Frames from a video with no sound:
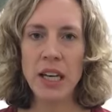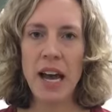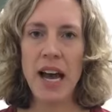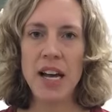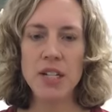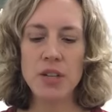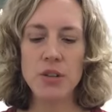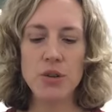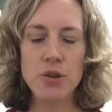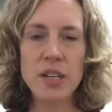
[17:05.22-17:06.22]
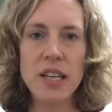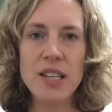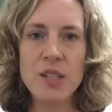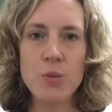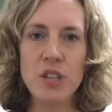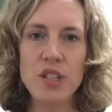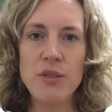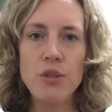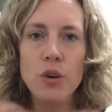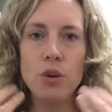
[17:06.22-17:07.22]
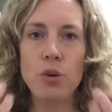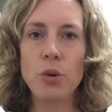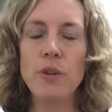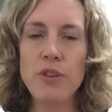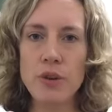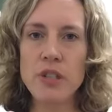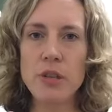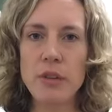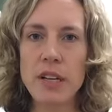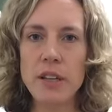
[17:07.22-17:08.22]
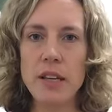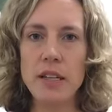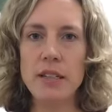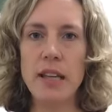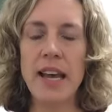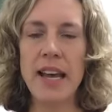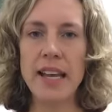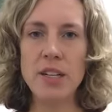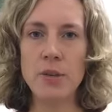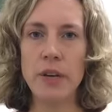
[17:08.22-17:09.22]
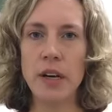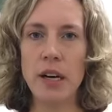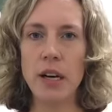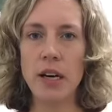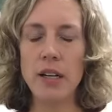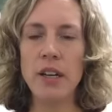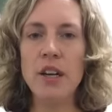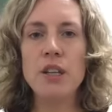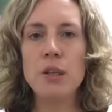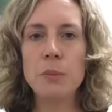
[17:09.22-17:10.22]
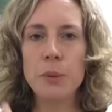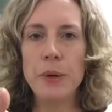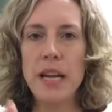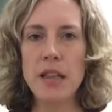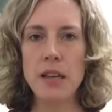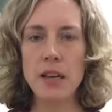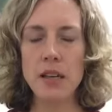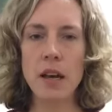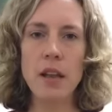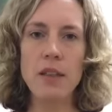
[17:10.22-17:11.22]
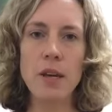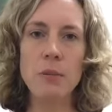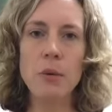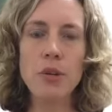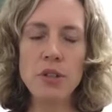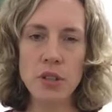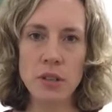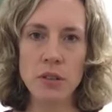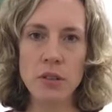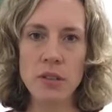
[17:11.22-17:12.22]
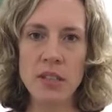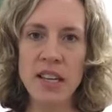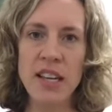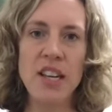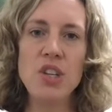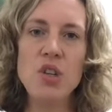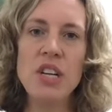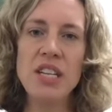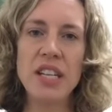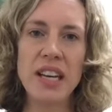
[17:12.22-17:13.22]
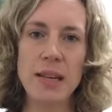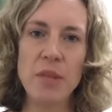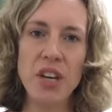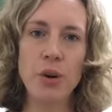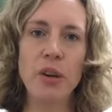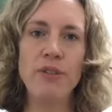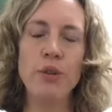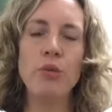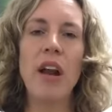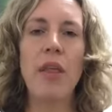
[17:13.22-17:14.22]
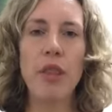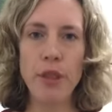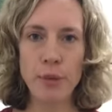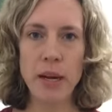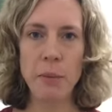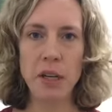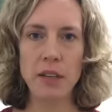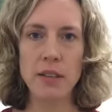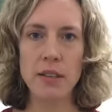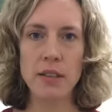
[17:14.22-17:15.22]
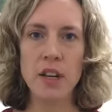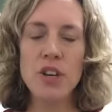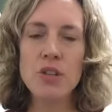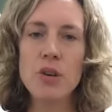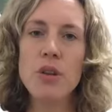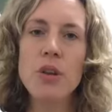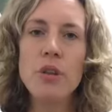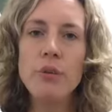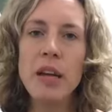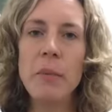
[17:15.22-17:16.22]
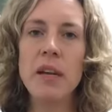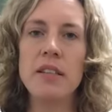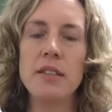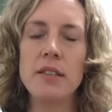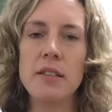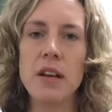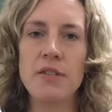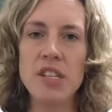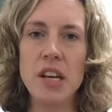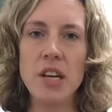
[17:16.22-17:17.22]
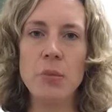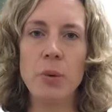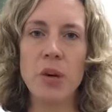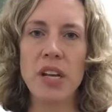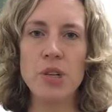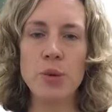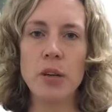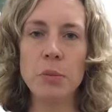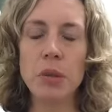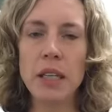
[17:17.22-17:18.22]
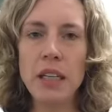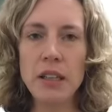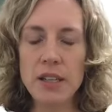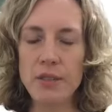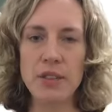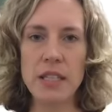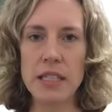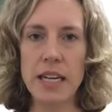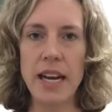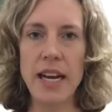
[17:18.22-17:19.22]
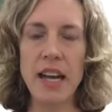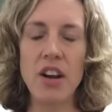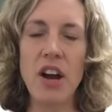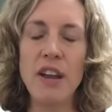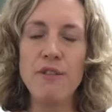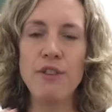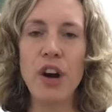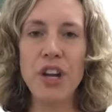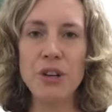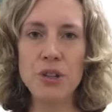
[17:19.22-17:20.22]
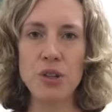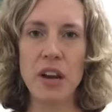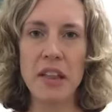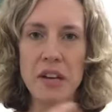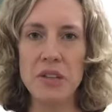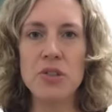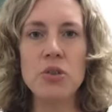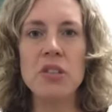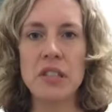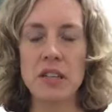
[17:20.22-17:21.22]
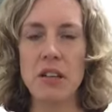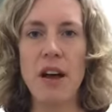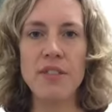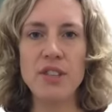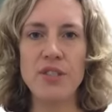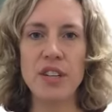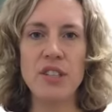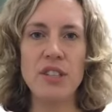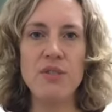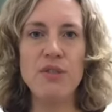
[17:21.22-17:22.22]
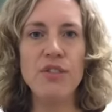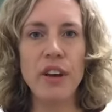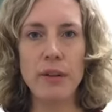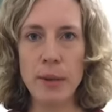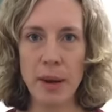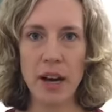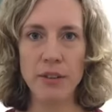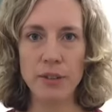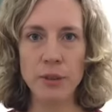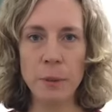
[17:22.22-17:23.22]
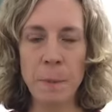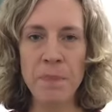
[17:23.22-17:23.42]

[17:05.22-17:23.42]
And the trick is, once you've gotten all of those 3 things, the hand on the heart, the breathing, and the emotions, is you need to keep that going for around 3 minutes. So the 3 minutes is enough to get your body into a completely different state, and I invite you to try that as soon as this live is finished. It's very powerful.